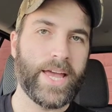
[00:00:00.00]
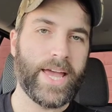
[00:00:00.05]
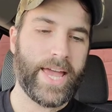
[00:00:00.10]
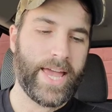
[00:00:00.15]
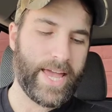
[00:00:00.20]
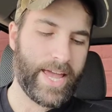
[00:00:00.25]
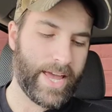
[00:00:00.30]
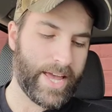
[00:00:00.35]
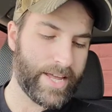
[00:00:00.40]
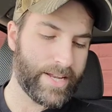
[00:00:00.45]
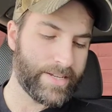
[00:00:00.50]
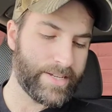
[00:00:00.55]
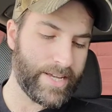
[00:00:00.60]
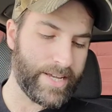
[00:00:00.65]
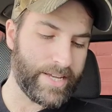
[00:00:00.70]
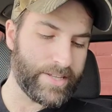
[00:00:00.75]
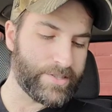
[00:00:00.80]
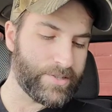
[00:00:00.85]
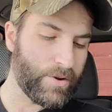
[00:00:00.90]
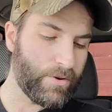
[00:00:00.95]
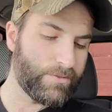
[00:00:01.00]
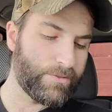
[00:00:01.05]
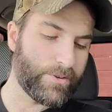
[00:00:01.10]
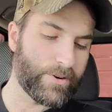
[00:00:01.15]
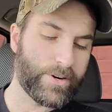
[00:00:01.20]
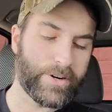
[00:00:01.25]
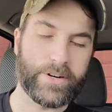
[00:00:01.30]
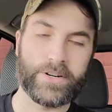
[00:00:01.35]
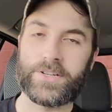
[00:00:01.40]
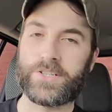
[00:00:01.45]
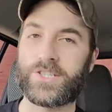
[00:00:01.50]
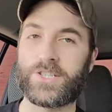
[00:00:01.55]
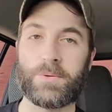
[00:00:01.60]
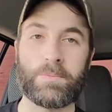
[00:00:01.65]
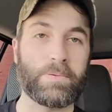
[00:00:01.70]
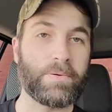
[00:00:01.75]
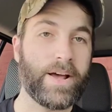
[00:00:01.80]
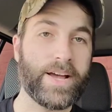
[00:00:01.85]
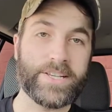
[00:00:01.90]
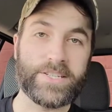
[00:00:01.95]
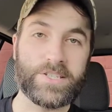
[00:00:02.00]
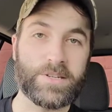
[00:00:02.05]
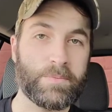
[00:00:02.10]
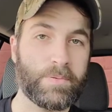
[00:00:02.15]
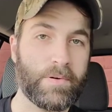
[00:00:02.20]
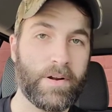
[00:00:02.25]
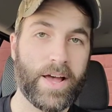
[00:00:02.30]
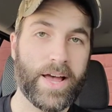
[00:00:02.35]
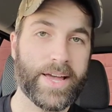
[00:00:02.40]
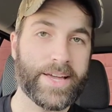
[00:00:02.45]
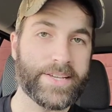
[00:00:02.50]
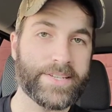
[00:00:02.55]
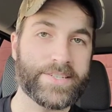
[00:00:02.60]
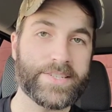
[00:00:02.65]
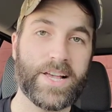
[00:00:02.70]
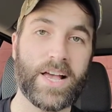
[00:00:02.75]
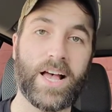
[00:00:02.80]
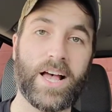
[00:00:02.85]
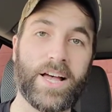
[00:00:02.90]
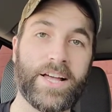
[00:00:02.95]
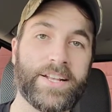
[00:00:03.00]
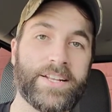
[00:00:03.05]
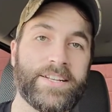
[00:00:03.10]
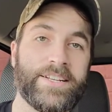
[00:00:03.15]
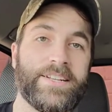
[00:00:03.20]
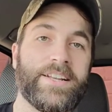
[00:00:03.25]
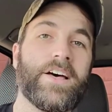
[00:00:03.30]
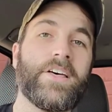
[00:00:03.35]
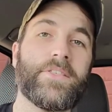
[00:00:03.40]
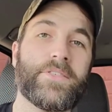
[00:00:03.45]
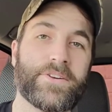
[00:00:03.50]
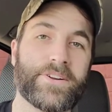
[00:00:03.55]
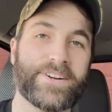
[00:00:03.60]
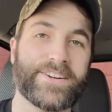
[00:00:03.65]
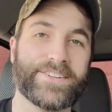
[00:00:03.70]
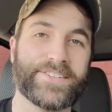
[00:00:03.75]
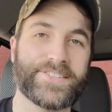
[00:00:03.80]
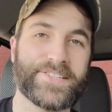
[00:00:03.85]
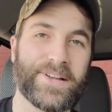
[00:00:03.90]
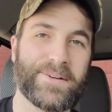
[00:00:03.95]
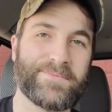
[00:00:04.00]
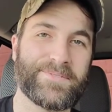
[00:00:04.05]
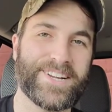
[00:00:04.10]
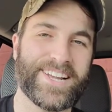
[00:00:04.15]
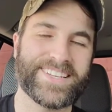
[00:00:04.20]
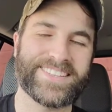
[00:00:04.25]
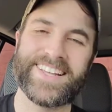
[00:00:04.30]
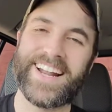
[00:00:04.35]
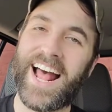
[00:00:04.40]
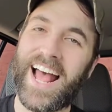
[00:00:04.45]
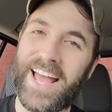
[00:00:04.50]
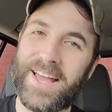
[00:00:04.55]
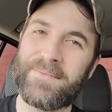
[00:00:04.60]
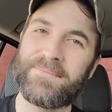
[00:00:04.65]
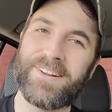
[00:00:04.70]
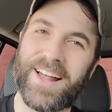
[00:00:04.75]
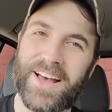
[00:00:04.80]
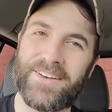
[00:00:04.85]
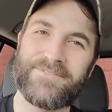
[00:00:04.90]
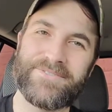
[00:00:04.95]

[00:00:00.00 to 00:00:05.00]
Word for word: and it's over, surprise, surprise, another subject that I am not